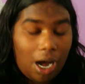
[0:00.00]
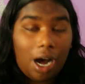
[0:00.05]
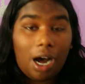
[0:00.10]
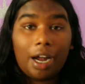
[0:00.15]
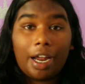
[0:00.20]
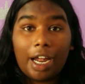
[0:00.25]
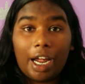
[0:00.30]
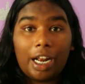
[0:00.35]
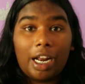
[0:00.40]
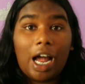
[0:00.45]

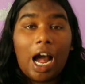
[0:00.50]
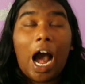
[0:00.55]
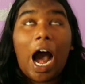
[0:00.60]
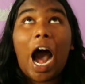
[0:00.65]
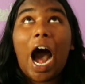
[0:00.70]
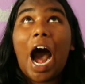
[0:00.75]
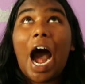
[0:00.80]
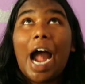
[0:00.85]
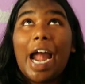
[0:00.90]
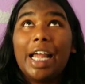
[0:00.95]
Again,
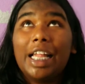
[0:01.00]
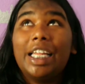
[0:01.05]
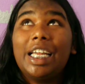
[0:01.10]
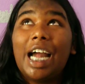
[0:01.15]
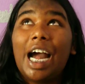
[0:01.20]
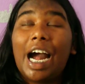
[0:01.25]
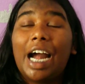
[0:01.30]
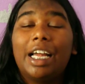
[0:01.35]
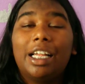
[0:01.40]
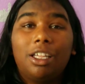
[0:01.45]
highly,
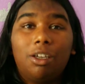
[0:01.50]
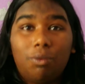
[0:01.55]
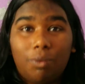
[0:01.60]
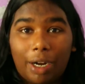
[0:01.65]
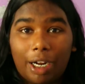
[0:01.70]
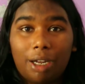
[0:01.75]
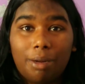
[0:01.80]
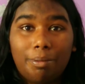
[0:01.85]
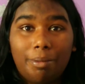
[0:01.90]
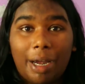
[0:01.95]
highly
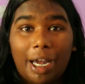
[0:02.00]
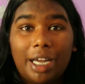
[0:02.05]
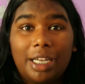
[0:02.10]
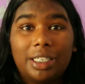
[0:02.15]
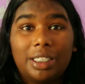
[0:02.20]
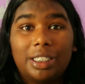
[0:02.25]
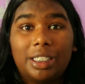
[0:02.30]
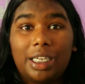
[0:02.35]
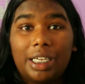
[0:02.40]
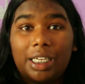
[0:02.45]

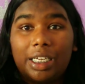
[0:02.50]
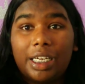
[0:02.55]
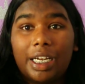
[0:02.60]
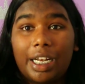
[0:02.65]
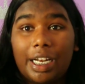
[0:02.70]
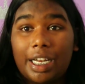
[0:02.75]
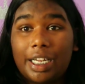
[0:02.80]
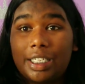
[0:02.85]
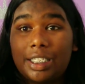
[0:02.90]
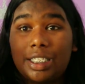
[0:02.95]
recommend getting
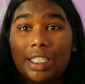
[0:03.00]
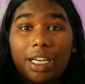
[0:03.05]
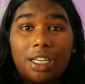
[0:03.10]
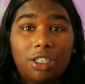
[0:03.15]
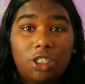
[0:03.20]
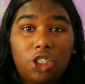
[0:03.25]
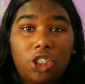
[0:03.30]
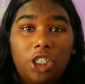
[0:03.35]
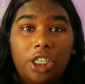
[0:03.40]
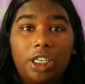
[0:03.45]
an
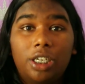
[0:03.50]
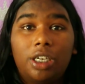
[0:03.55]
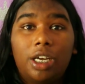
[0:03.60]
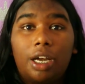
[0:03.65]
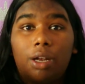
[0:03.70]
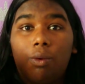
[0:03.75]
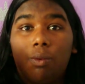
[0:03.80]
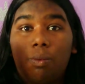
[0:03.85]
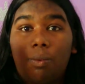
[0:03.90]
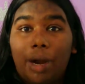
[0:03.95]
Excel sheet
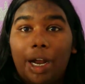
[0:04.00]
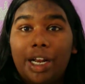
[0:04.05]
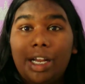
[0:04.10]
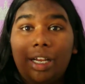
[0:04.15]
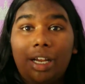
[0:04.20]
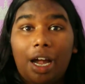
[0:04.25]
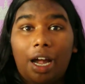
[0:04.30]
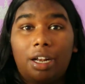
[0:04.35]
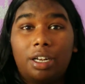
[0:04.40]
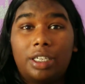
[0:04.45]
and
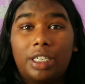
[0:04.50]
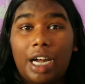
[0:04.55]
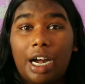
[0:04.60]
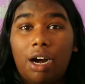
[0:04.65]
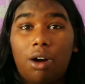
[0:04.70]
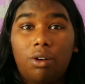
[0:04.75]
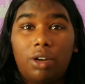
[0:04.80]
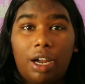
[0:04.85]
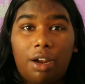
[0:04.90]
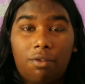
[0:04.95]
writing
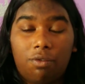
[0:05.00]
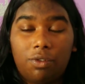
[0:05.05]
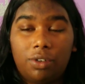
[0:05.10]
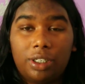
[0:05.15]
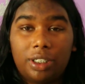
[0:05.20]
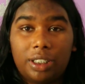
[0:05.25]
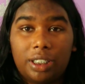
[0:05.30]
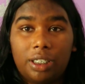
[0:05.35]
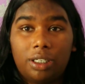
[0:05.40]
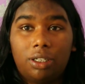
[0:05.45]
down
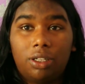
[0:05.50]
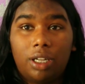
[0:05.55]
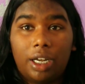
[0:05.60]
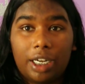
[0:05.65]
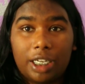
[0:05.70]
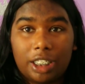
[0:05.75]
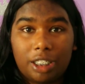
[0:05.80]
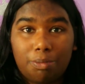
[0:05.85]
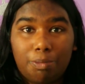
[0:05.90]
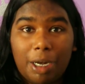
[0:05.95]
every single
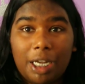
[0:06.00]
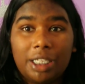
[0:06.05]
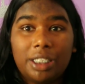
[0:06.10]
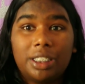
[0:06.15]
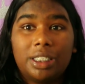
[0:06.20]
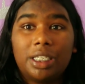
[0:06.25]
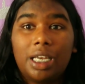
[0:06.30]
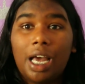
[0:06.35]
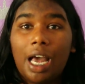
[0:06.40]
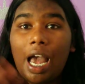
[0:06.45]

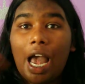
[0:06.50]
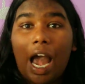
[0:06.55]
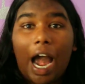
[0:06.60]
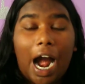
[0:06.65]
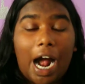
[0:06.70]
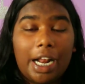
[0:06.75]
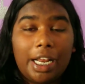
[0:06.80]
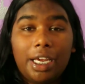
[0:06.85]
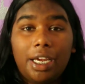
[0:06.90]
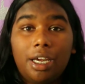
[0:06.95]
expense,
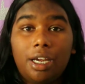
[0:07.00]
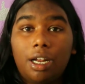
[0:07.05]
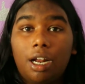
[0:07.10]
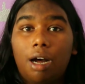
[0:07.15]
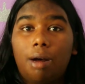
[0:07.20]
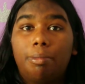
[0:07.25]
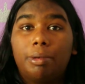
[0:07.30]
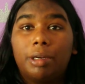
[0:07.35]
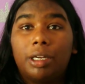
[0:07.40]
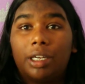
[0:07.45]
adding it
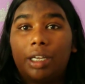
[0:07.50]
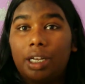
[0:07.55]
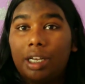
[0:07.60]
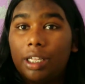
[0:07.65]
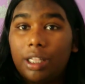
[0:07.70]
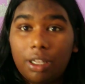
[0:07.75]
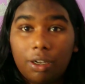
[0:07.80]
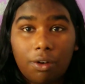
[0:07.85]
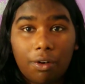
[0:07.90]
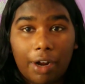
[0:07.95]
up,
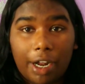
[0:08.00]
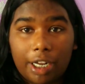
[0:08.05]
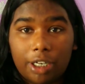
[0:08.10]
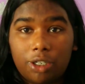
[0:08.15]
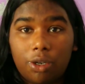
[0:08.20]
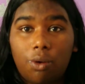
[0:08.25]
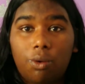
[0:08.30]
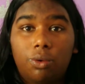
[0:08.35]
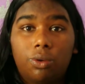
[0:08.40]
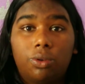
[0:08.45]
getting the grand
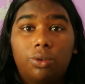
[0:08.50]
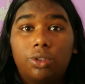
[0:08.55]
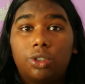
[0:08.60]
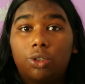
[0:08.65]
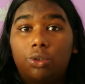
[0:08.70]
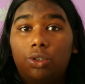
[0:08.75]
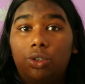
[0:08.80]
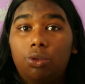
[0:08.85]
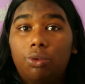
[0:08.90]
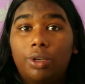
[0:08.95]
total so
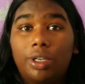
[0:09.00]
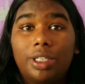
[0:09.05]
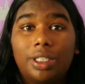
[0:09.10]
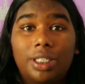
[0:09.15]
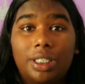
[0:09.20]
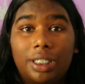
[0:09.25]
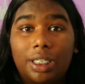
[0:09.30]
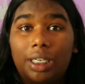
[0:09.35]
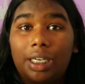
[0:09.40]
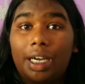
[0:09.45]
you can
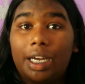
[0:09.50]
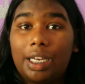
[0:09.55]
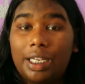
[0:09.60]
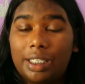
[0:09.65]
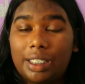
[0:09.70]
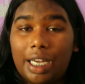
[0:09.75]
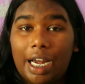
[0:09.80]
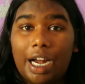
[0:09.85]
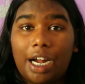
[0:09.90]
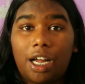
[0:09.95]
see
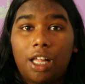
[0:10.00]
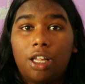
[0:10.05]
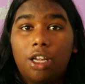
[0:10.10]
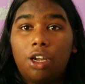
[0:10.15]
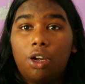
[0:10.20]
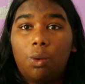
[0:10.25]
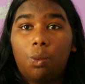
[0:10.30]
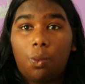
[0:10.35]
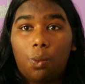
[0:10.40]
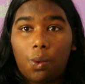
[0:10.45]

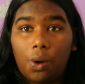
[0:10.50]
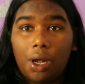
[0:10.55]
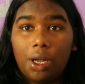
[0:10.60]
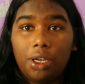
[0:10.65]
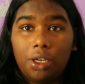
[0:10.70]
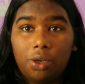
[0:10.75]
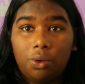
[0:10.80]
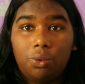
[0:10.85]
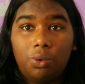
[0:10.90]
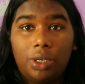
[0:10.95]
exactly
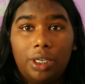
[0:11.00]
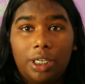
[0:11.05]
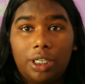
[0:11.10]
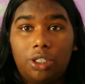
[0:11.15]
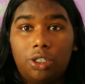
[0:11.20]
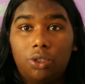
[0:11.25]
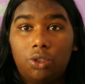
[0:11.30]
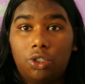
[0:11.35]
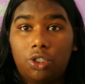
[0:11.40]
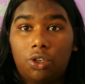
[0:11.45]
what you need
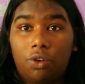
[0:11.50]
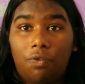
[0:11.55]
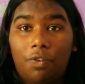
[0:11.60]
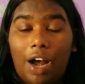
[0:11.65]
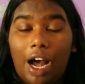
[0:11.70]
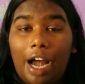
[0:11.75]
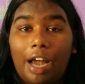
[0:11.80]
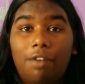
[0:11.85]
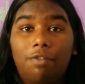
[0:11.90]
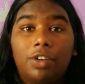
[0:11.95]
to
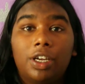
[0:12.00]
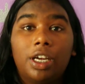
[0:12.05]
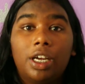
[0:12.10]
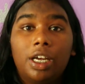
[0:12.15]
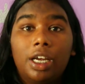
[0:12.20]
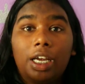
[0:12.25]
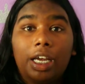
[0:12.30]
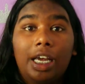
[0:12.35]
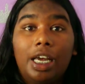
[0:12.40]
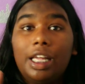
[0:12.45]
survive.
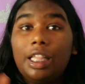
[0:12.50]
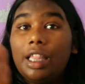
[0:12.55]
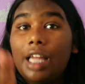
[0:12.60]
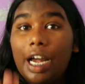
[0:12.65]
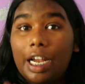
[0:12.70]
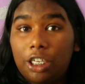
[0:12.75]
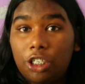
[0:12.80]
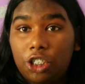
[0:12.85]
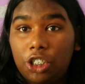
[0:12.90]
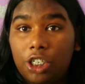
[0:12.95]
In
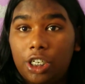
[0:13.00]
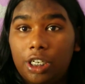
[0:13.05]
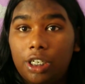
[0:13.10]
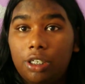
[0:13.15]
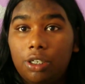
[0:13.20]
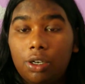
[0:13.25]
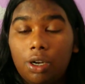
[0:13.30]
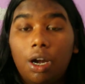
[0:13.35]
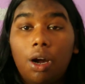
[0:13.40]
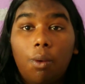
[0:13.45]
that
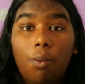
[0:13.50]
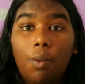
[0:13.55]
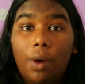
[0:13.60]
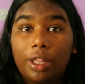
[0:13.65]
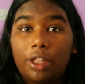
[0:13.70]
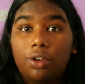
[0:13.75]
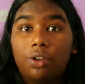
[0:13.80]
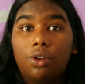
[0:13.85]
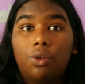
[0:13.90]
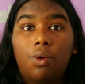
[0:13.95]
sheet,
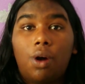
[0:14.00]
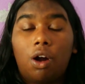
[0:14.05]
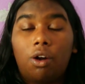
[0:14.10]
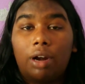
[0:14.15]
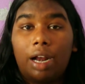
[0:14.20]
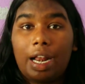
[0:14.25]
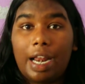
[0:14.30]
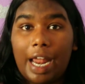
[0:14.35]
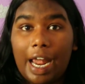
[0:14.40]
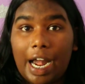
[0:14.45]
whether you are
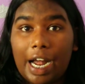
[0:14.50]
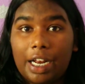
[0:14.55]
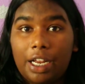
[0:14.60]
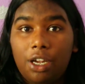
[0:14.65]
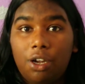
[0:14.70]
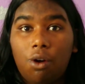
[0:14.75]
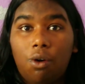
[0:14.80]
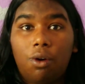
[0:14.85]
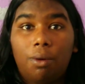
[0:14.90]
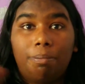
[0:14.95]
a
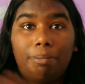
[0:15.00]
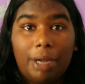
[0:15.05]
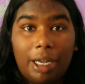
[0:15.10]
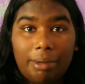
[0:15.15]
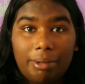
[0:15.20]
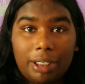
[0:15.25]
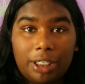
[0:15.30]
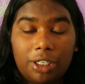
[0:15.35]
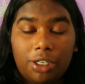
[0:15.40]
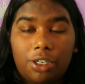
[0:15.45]
nanny or
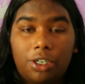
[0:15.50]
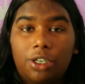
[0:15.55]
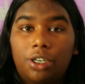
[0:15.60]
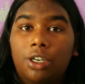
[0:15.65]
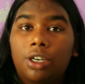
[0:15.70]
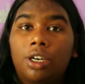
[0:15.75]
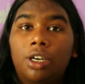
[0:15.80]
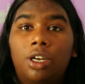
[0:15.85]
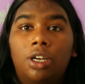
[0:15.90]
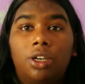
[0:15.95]

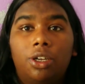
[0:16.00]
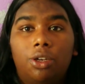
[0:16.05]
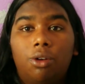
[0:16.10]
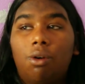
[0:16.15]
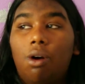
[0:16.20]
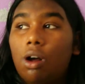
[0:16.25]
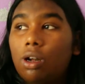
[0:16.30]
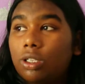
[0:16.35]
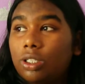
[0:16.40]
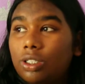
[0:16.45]
babysitter,
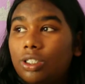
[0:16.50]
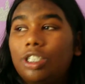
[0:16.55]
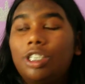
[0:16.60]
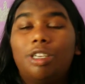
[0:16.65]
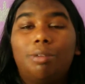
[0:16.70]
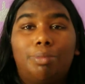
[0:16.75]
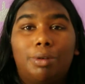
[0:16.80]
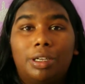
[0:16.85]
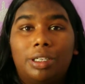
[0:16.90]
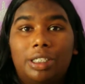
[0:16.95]
you also need
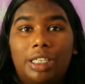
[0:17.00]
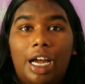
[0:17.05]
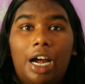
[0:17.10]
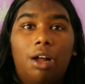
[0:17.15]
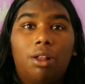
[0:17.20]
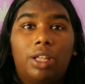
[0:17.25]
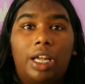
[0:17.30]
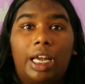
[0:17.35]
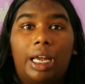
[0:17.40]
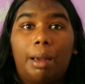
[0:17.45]
to put
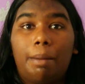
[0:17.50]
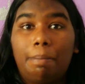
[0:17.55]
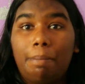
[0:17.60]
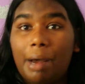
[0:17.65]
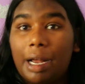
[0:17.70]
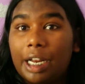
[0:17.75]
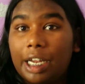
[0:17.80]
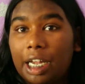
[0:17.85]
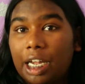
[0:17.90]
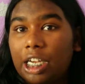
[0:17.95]
down like
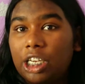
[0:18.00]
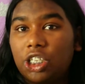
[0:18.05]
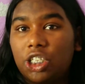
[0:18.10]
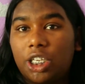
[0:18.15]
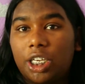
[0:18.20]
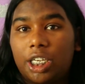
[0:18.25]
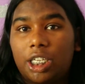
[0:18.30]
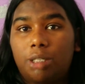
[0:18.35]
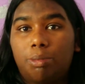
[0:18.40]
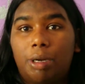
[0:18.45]

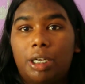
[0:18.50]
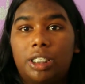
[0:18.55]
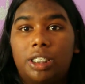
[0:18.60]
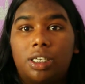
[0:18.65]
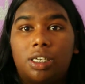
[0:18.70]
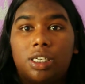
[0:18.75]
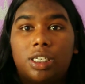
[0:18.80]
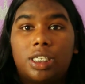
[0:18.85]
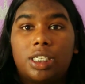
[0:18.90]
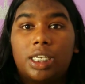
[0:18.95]
medication
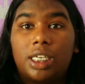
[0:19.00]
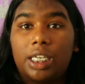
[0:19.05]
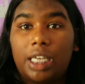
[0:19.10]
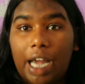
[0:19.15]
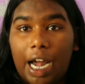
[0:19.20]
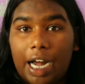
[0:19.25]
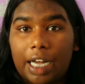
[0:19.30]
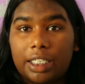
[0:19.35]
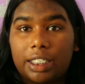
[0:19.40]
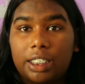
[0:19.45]
expenses,
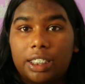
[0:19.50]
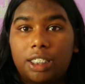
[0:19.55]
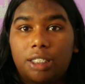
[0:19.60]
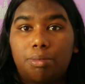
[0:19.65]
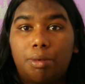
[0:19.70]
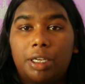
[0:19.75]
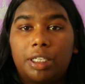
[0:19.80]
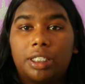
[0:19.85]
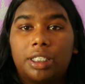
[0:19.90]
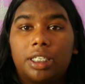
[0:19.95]
gas
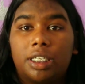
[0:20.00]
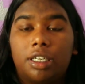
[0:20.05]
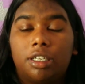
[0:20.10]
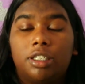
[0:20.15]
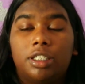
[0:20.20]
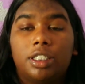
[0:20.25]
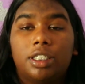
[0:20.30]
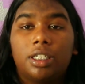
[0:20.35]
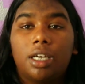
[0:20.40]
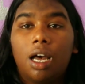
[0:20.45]

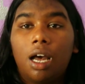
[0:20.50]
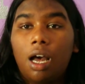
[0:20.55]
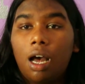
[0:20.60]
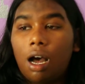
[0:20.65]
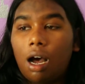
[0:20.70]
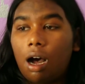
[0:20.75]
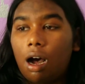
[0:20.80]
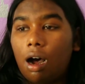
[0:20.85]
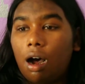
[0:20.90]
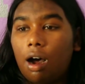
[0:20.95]
expenses,
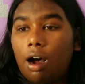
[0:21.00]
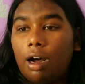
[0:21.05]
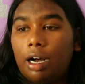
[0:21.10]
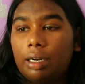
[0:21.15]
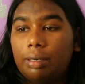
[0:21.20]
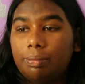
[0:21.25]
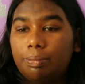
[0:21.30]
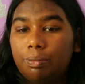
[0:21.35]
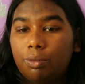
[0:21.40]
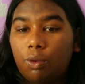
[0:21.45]

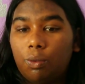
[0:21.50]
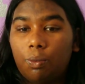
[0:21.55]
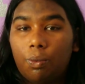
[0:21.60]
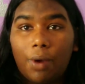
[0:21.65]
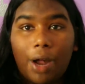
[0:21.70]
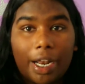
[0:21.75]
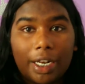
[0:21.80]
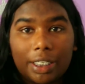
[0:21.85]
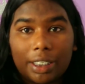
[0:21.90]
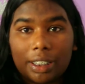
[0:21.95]

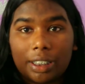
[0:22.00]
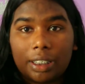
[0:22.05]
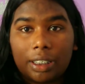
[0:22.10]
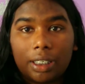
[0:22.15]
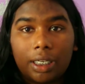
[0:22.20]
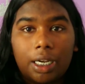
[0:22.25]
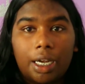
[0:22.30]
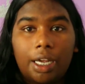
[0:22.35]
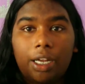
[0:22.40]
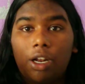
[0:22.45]
rent,
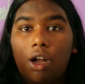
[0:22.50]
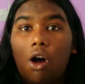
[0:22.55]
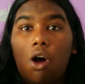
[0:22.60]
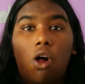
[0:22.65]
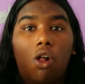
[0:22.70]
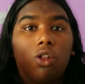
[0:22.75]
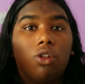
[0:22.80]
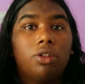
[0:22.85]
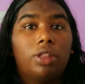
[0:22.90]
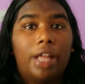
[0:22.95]
and
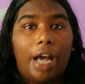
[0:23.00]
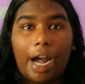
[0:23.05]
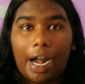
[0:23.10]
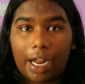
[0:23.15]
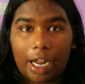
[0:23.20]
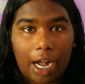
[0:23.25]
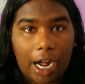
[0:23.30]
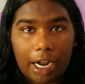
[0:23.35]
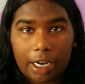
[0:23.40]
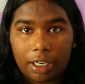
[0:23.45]
all of
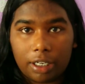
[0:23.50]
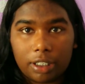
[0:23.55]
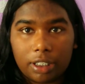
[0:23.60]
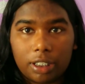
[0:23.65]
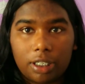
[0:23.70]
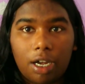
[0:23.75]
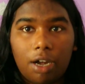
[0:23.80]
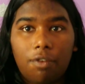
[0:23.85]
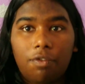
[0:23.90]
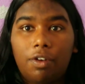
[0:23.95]
that kind of
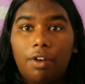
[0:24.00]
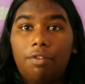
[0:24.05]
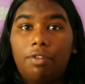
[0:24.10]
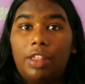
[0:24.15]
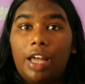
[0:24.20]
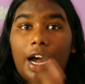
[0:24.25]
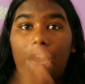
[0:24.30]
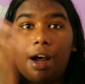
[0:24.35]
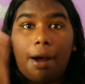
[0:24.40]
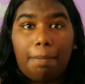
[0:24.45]
stuff if
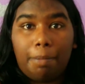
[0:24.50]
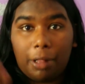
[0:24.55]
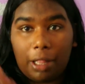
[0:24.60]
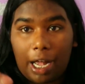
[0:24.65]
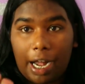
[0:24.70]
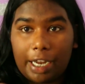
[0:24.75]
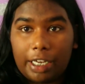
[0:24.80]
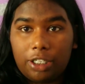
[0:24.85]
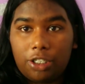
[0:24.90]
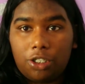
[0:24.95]
that
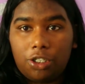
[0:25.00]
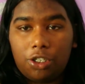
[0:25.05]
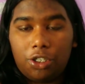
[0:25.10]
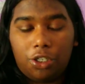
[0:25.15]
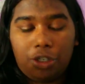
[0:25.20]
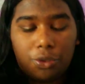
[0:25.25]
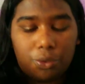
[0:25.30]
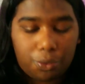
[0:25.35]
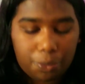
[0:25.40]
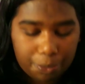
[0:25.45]
applies to
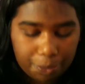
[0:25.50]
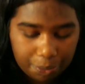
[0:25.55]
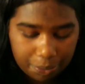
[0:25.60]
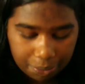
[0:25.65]
you.